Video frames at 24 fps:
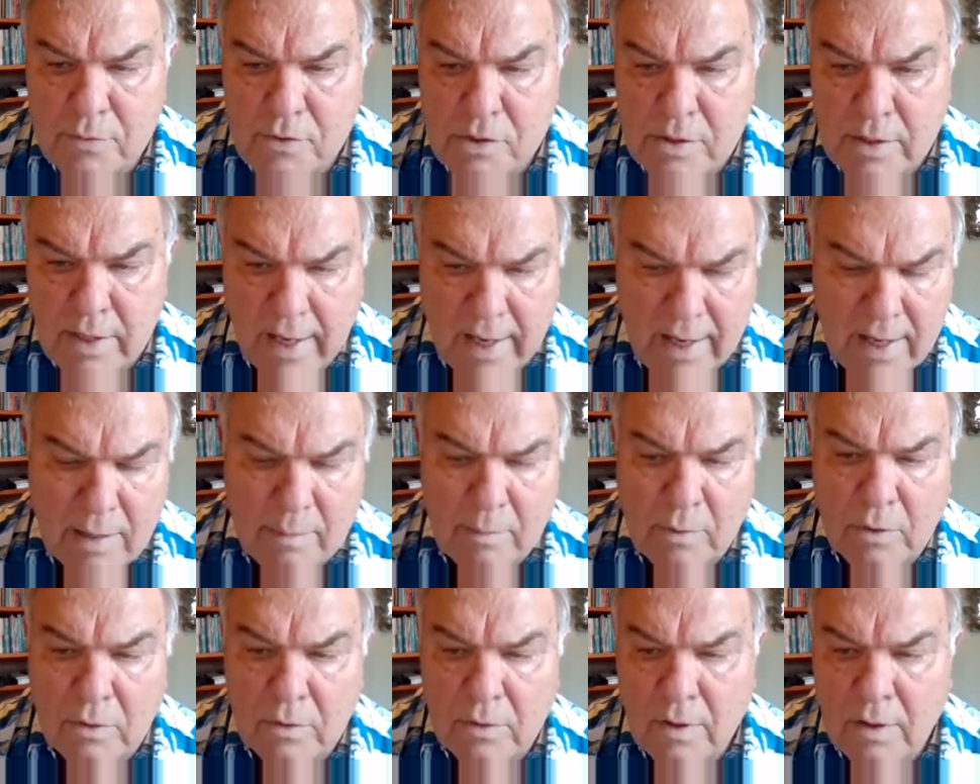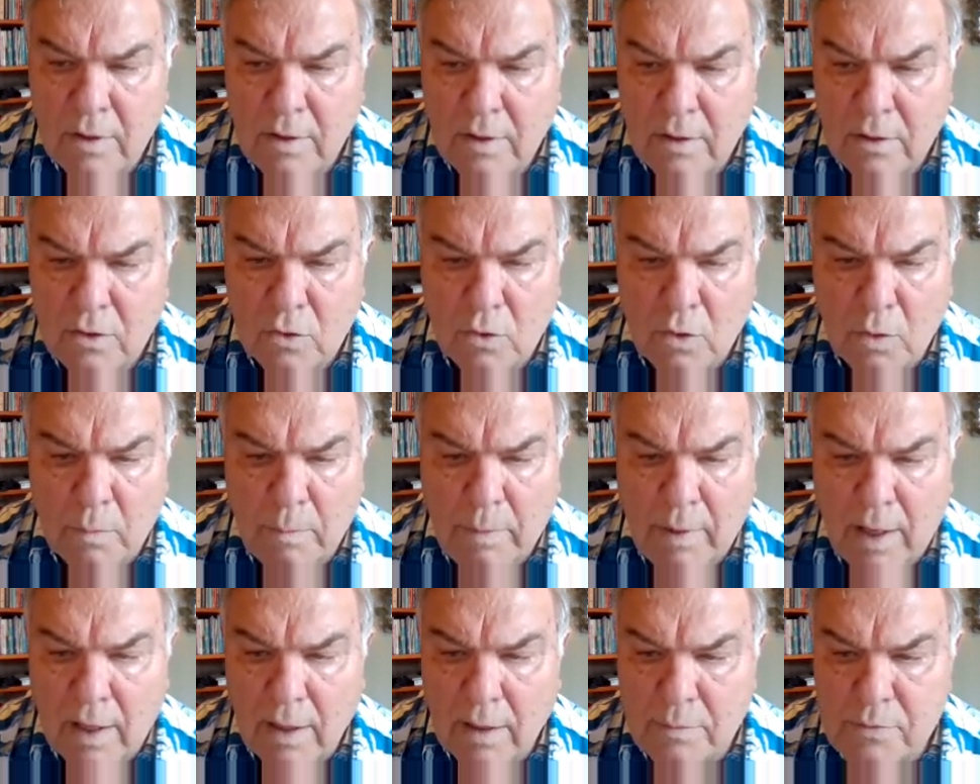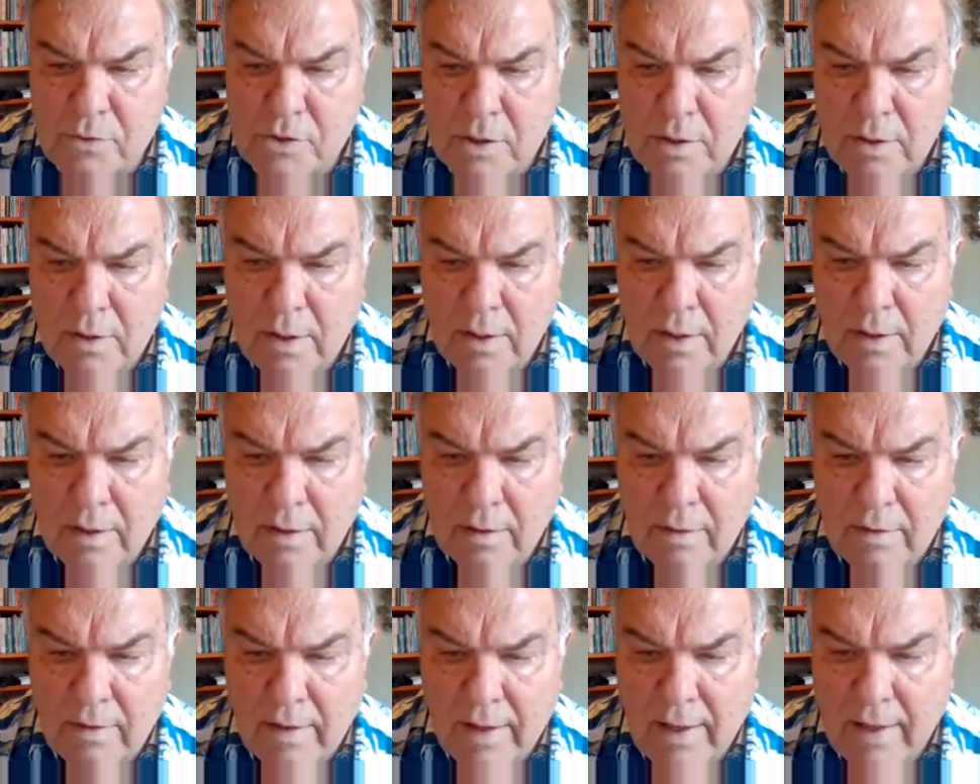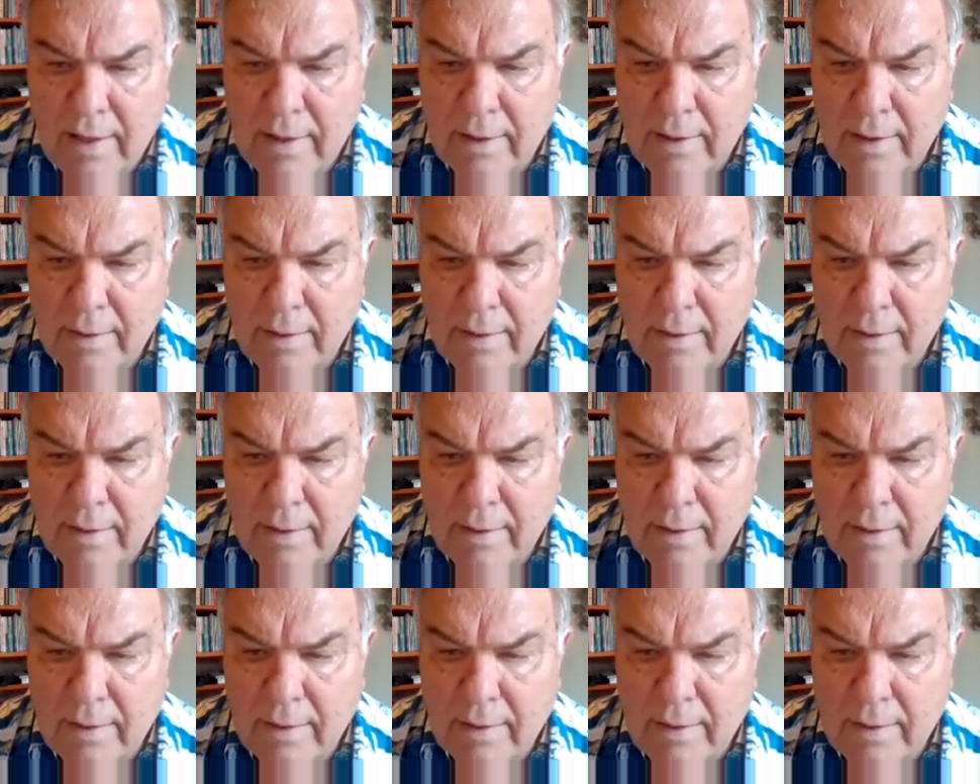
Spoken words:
the animal coral polyps. They